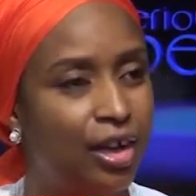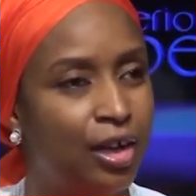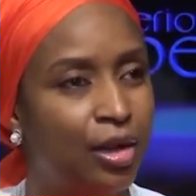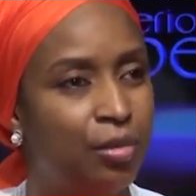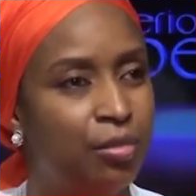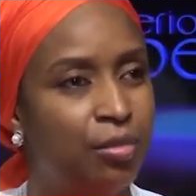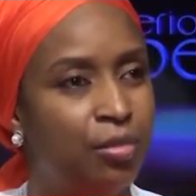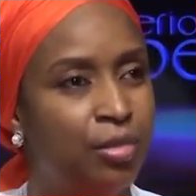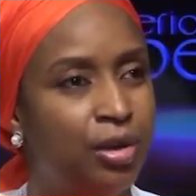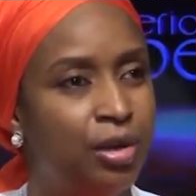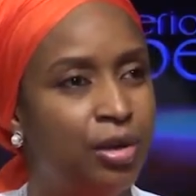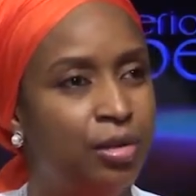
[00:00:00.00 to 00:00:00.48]

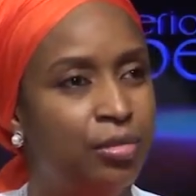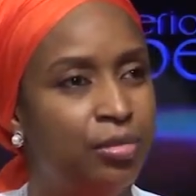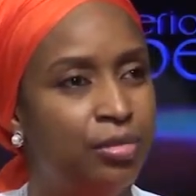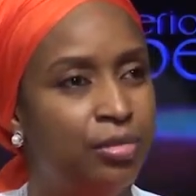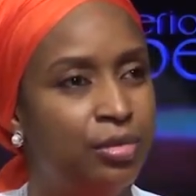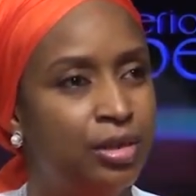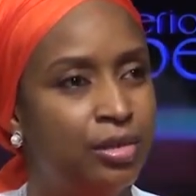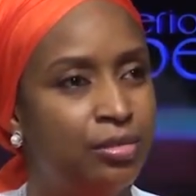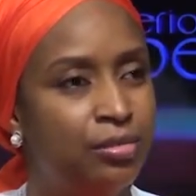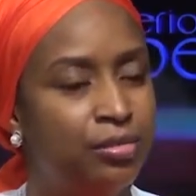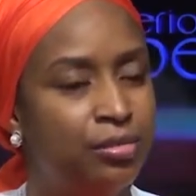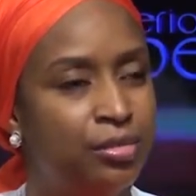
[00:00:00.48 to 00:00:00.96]

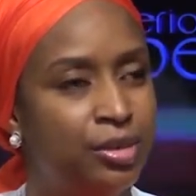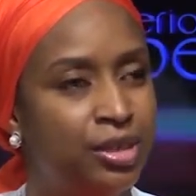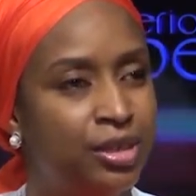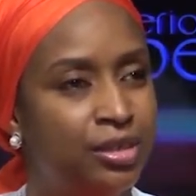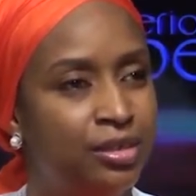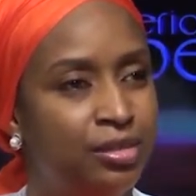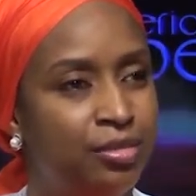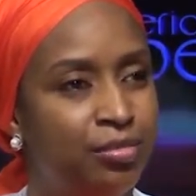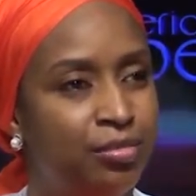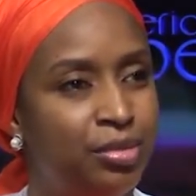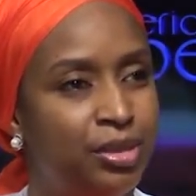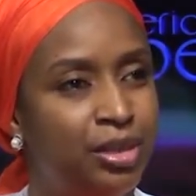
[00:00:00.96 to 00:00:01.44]

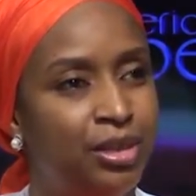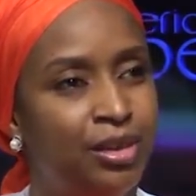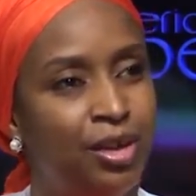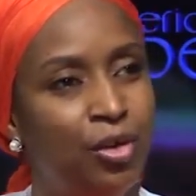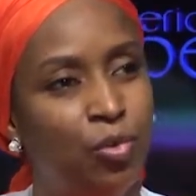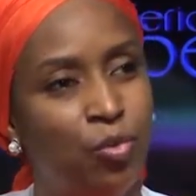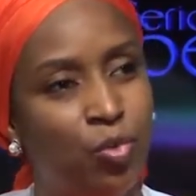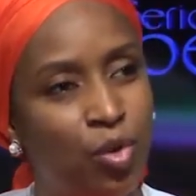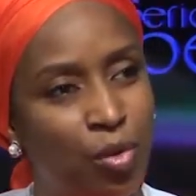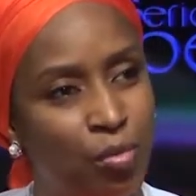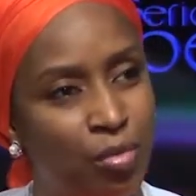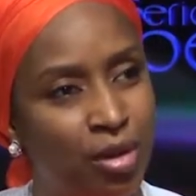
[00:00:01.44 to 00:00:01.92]

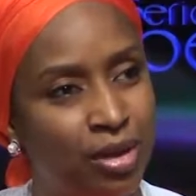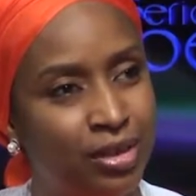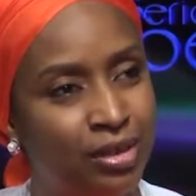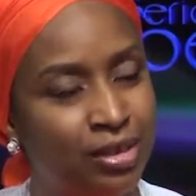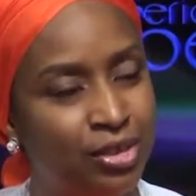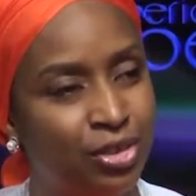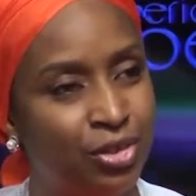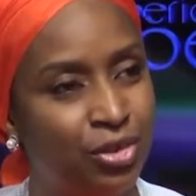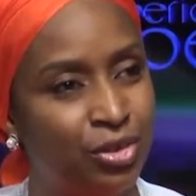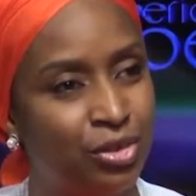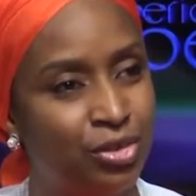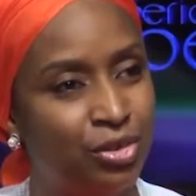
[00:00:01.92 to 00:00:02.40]
Being a
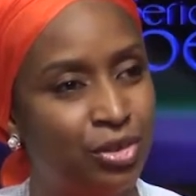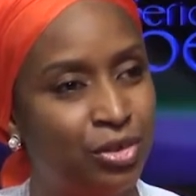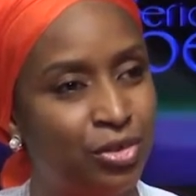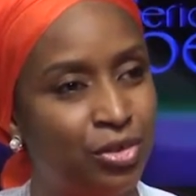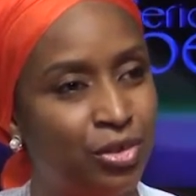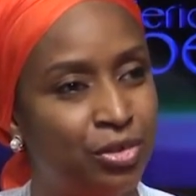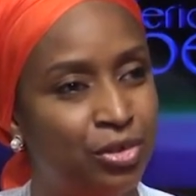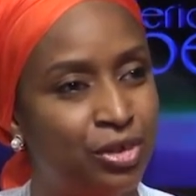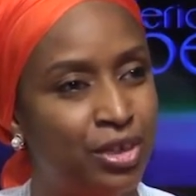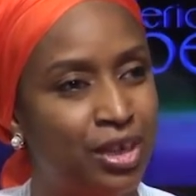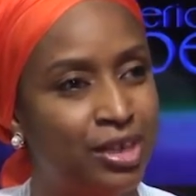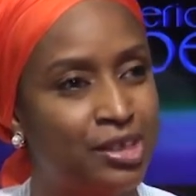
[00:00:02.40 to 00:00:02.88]
woman,
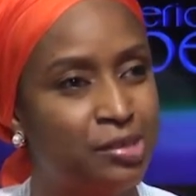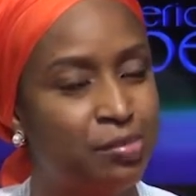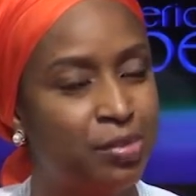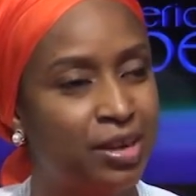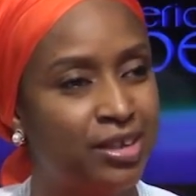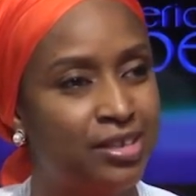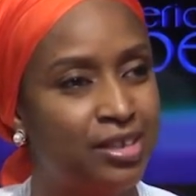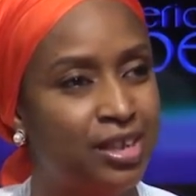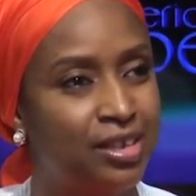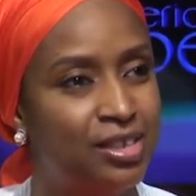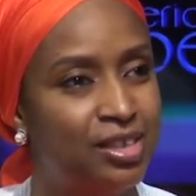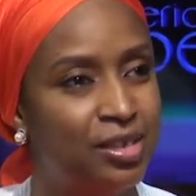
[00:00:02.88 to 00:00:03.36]
you're not
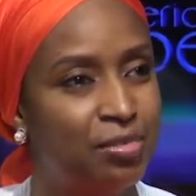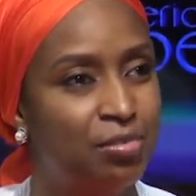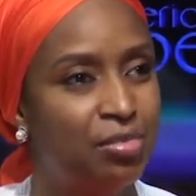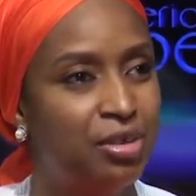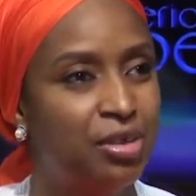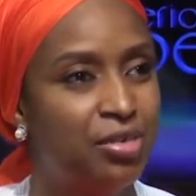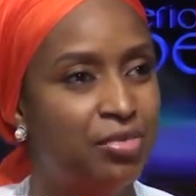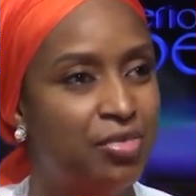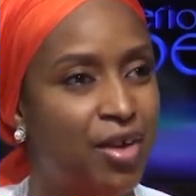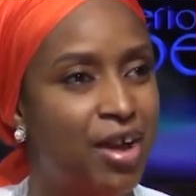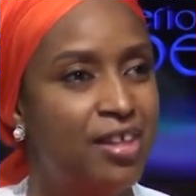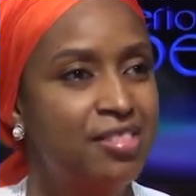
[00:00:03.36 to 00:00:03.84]
expected
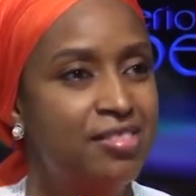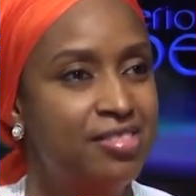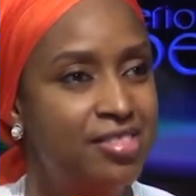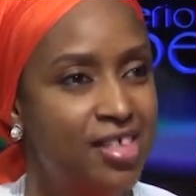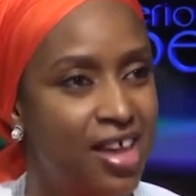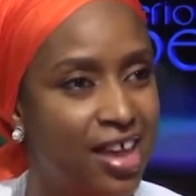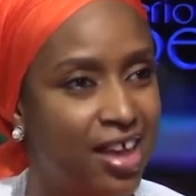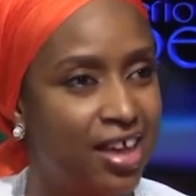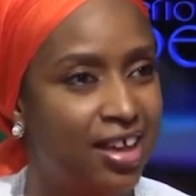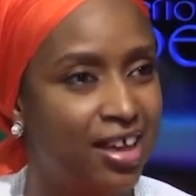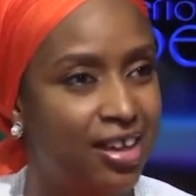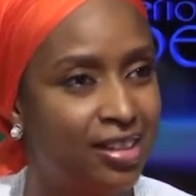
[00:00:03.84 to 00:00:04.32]
to be
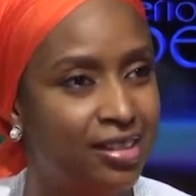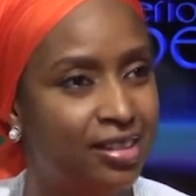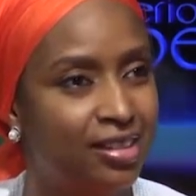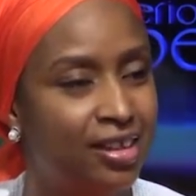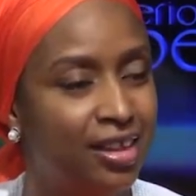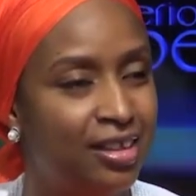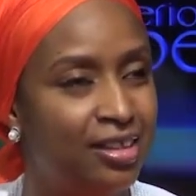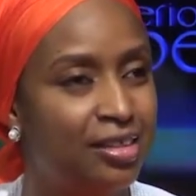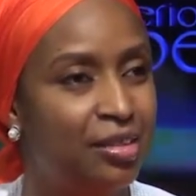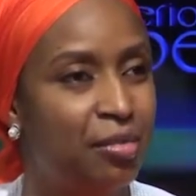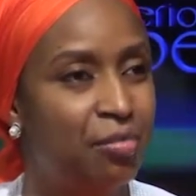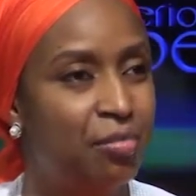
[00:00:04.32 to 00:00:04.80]
right there
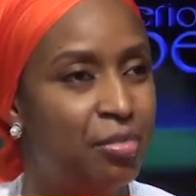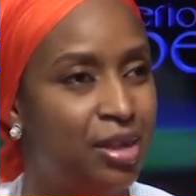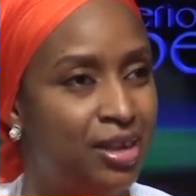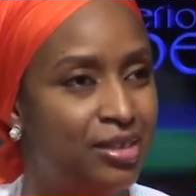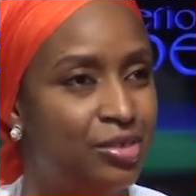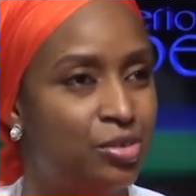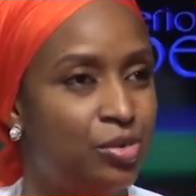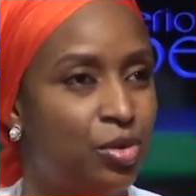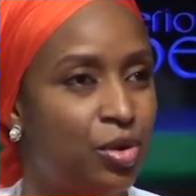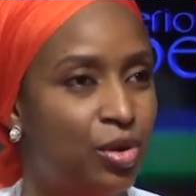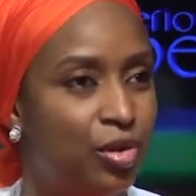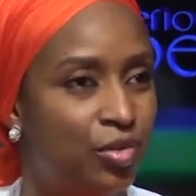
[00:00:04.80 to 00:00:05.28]
in the
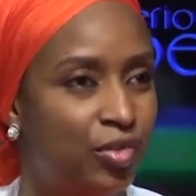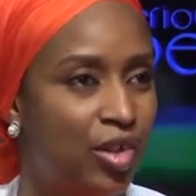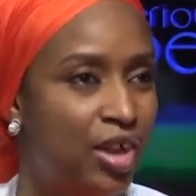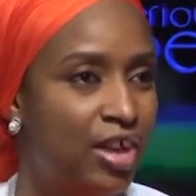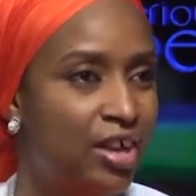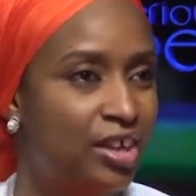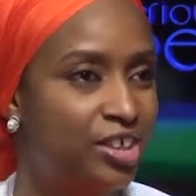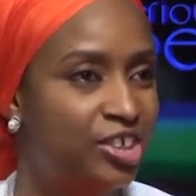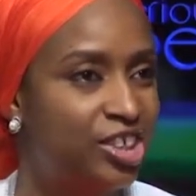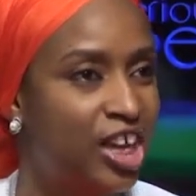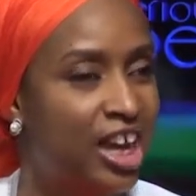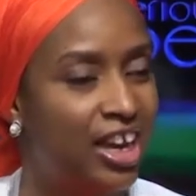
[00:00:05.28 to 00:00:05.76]
mix, sort
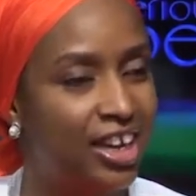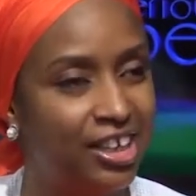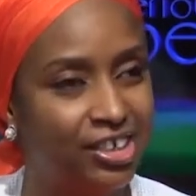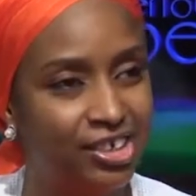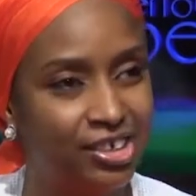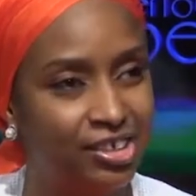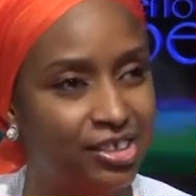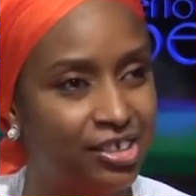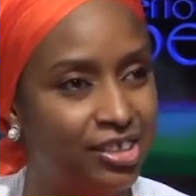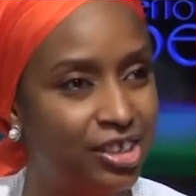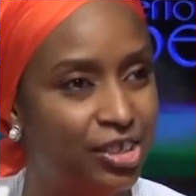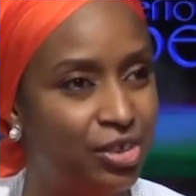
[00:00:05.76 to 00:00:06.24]
of
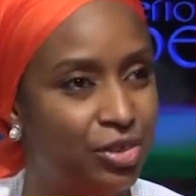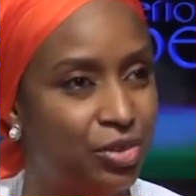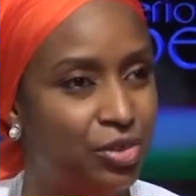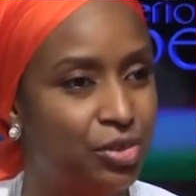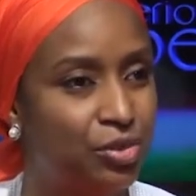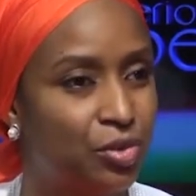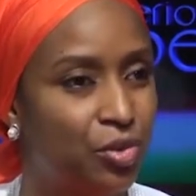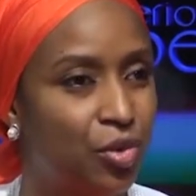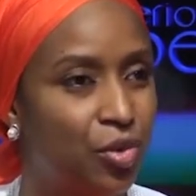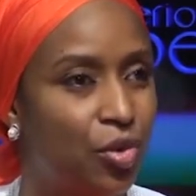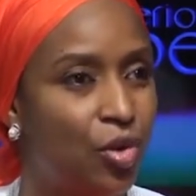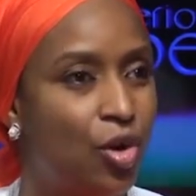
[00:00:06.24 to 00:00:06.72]
challenging
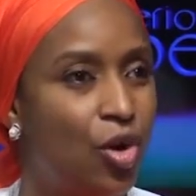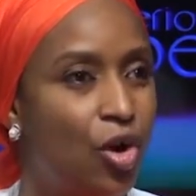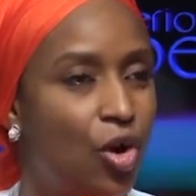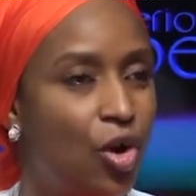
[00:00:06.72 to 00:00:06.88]
status